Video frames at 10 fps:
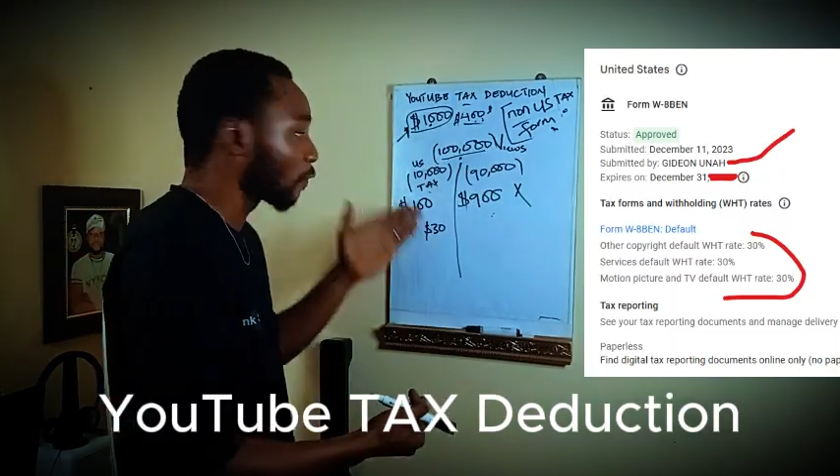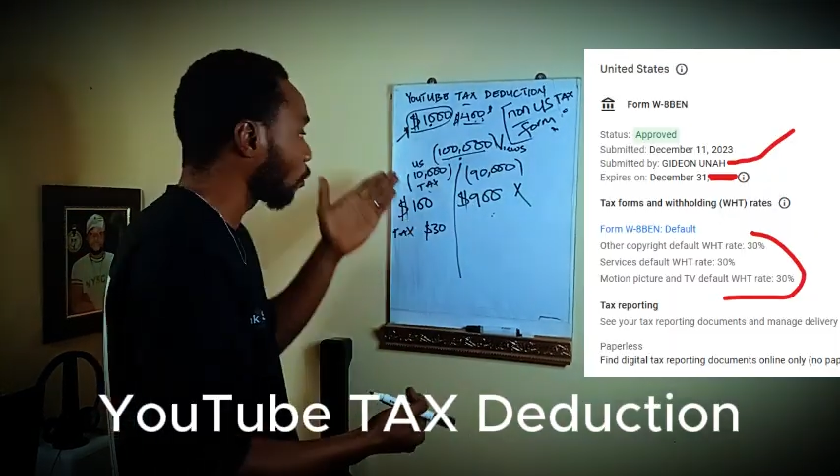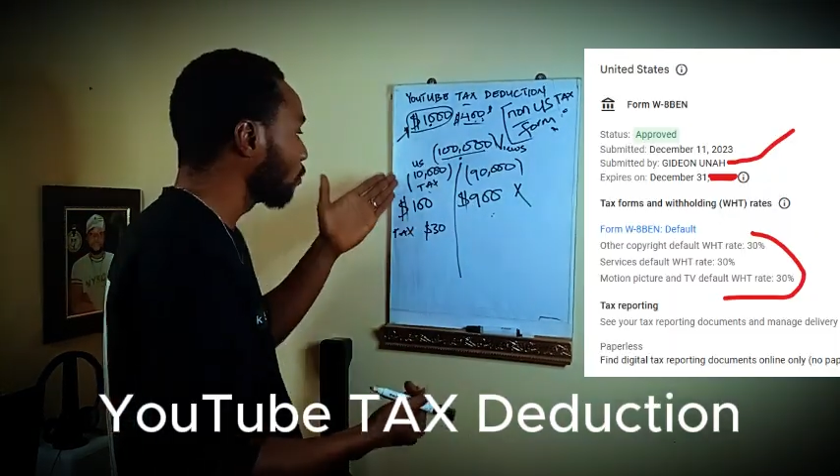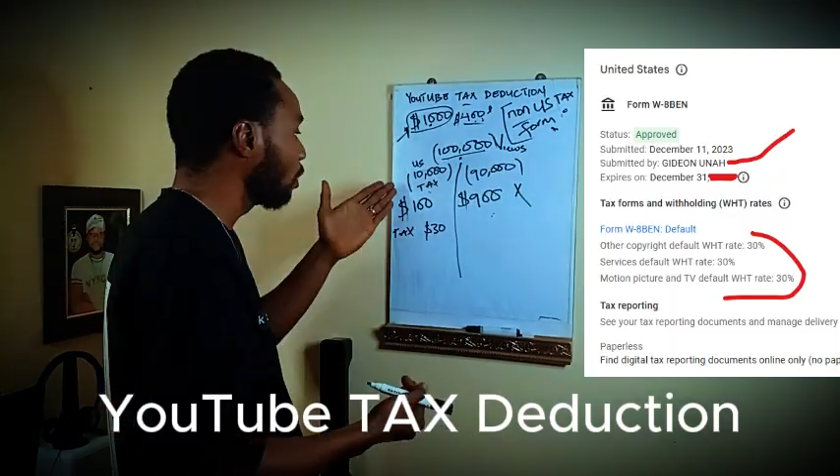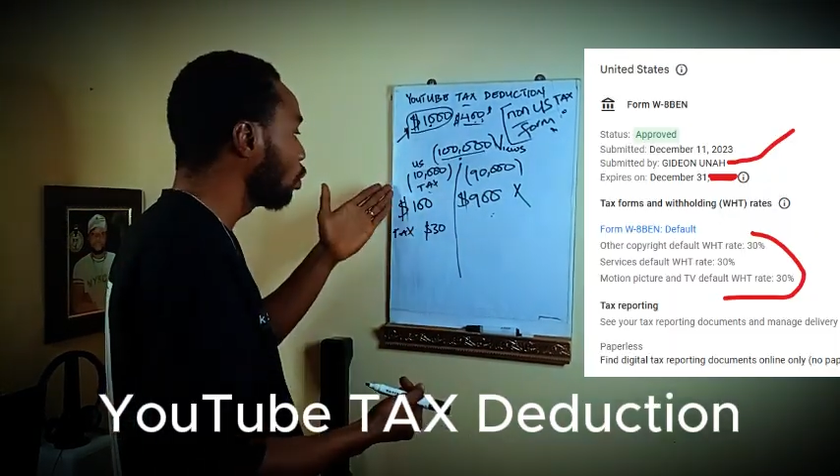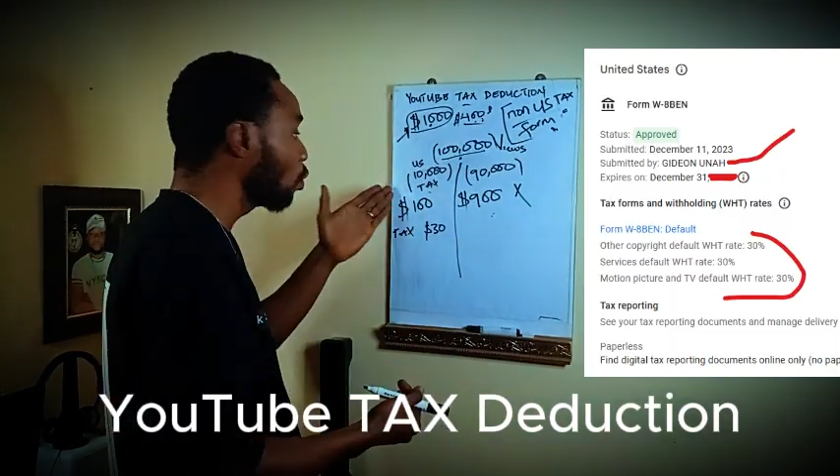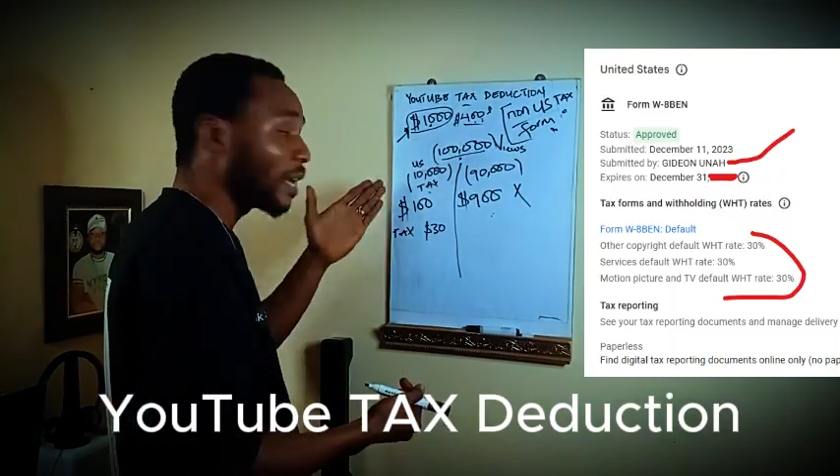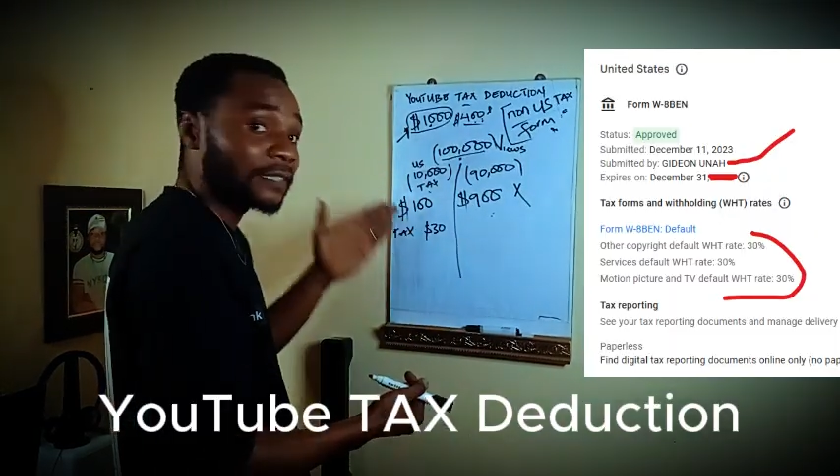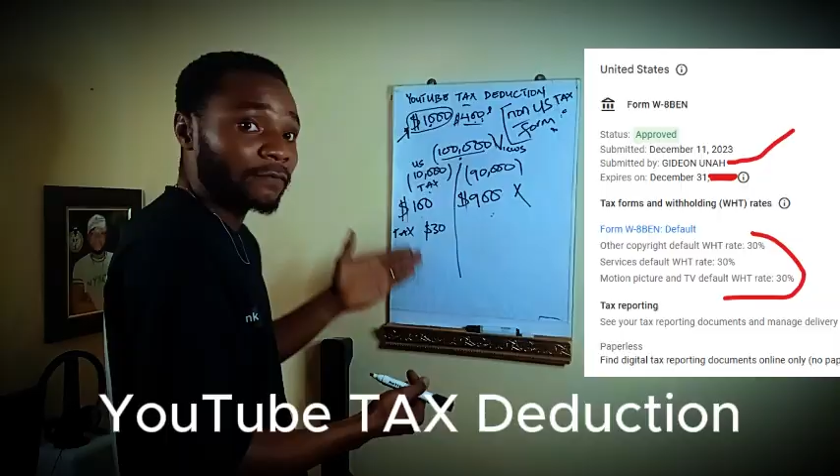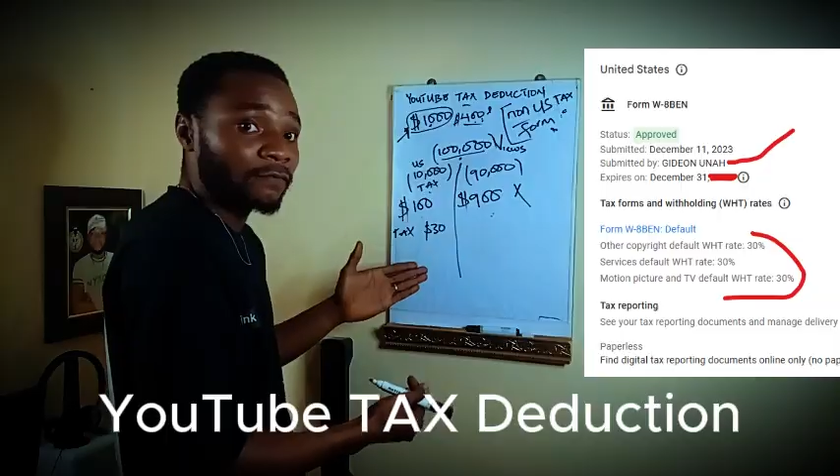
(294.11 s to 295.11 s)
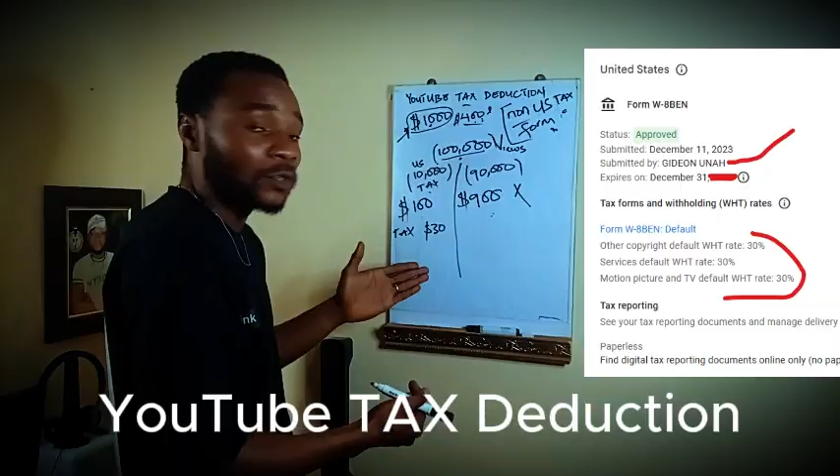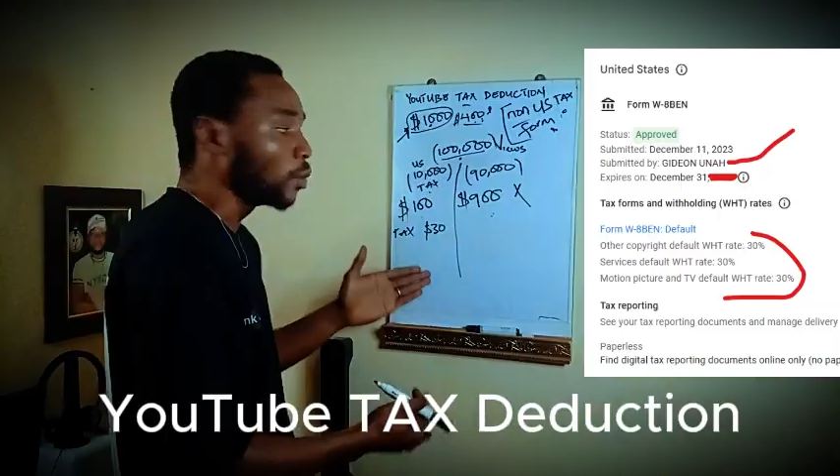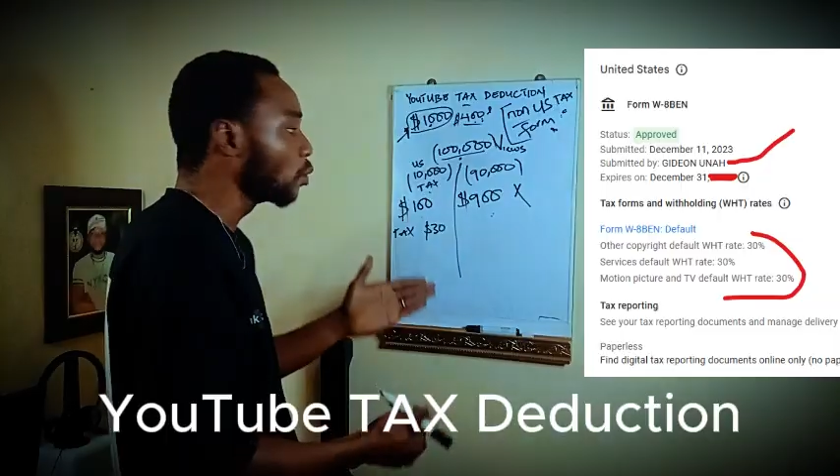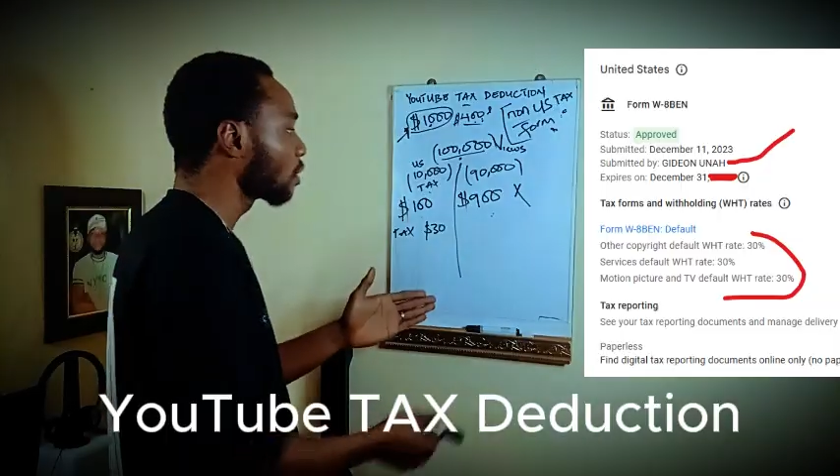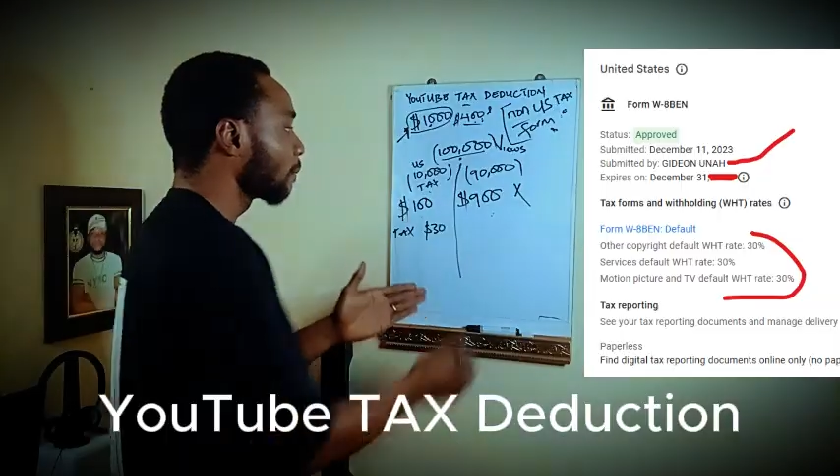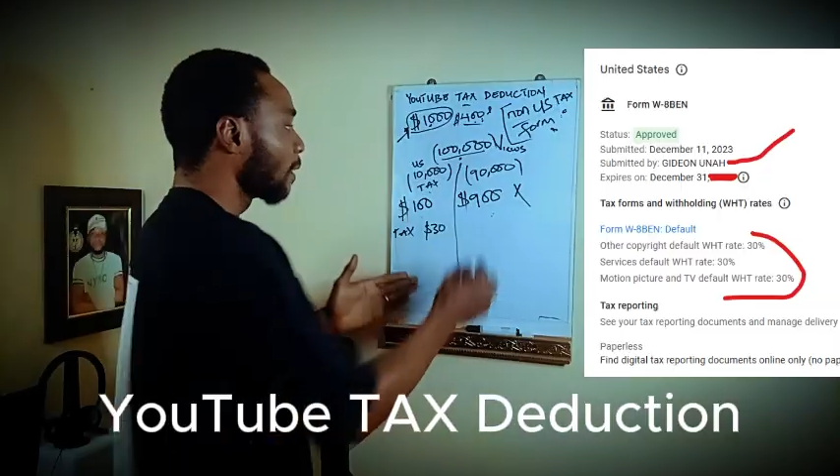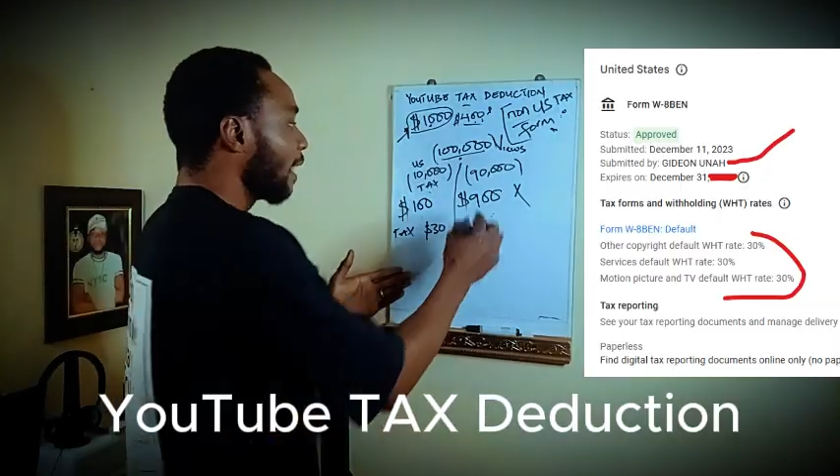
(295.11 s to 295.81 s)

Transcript: from the US views,